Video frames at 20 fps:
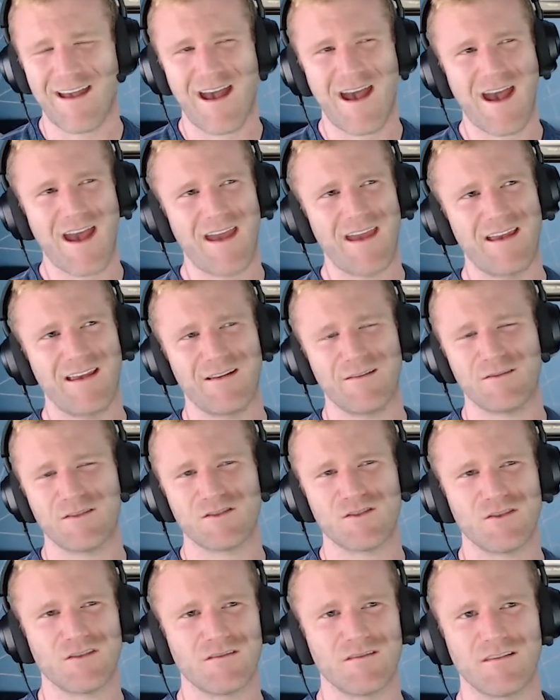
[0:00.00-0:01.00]
I
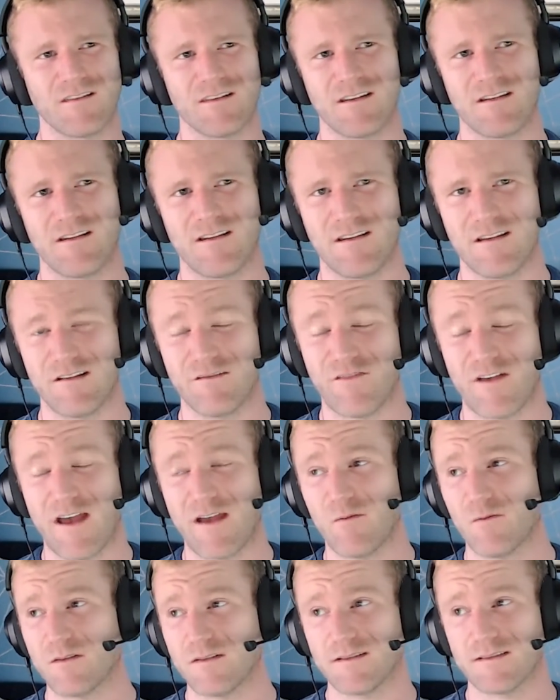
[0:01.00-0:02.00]
certainly, if
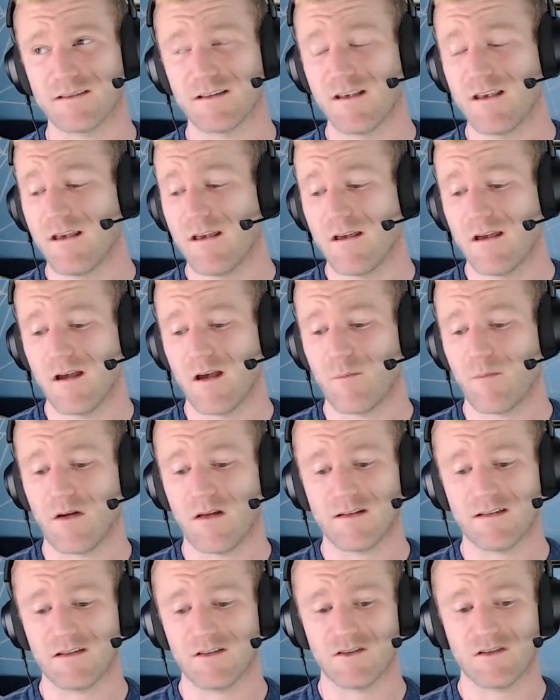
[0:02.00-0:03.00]
I was a
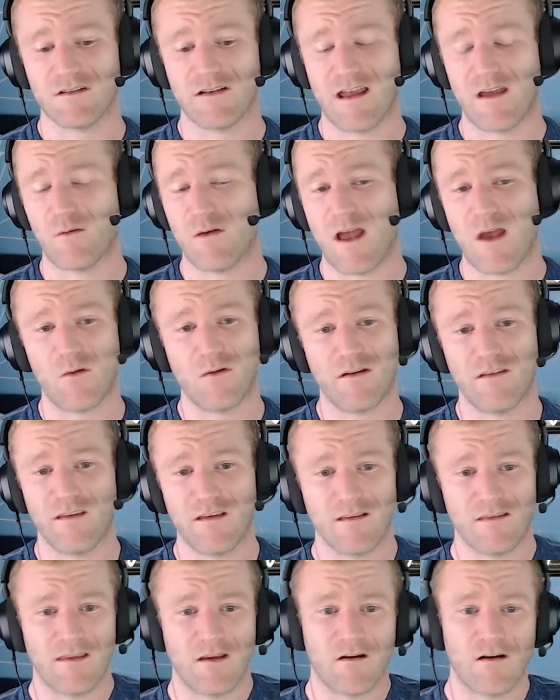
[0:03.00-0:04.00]
politician, I would
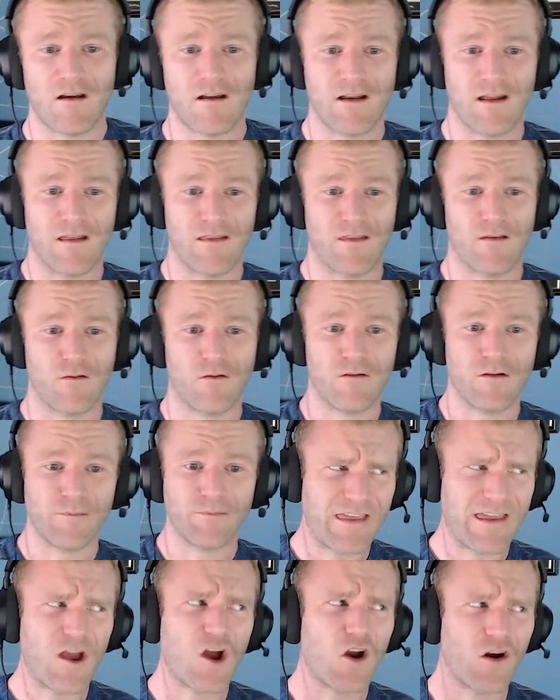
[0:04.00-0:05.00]
think they're unethical.
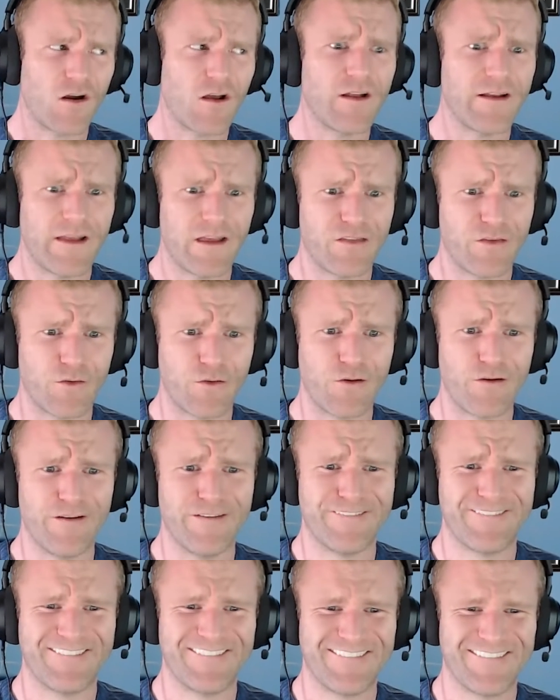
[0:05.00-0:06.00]
They are unethical.
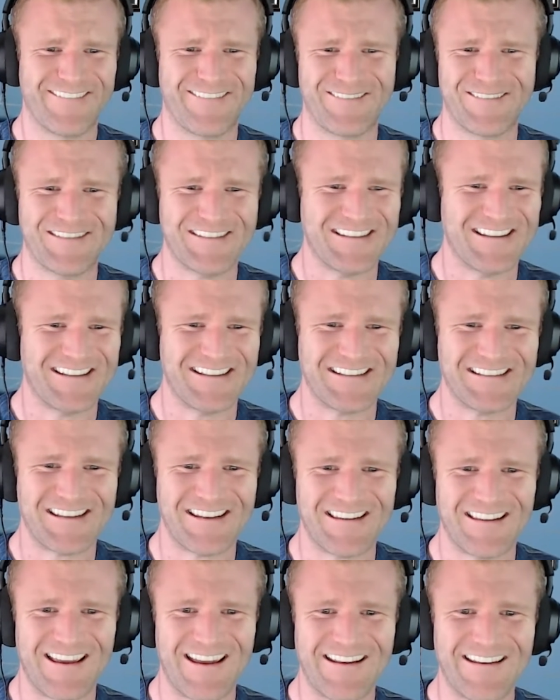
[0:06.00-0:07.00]
I'm just going to
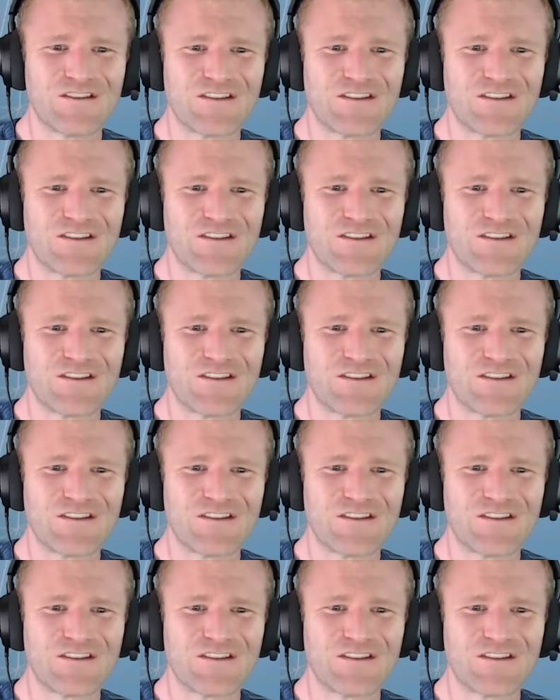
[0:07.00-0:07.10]
say that.